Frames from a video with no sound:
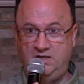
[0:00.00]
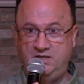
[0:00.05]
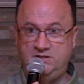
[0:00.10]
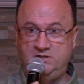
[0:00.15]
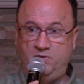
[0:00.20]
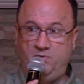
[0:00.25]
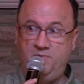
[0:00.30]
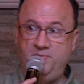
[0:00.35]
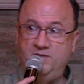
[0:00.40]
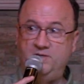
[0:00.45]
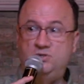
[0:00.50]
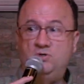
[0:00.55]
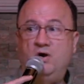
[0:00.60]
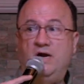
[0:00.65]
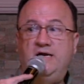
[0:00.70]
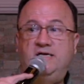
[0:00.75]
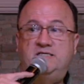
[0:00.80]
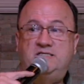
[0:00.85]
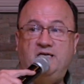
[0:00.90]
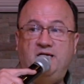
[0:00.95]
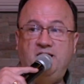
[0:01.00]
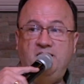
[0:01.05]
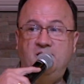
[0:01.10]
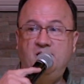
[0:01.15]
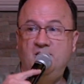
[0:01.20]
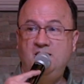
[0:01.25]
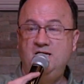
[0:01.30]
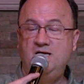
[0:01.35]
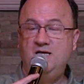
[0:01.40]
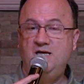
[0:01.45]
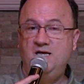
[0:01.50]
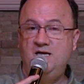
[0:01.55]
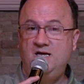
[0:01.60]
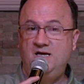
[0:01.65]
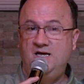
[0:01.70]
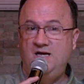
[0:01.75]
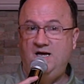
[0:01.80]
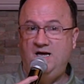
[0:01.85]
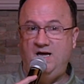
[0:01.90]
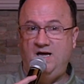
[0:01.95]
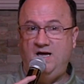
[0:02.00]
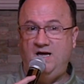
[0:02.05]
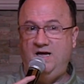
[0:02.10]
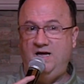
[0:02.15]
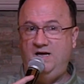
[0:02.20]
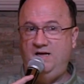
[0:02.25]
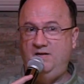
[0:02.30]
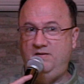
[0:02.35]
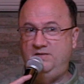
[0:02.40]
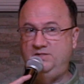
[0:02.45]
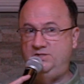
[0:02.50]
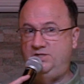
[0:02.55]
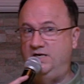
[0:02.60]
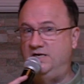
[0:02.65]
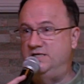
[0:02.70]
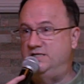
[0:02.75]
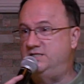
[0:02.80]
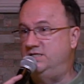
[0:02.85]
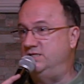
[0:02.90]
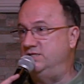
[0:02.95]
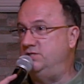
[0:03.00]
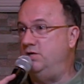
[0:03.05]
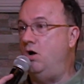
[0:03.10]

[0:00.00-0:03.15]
So we've been tracing Genesis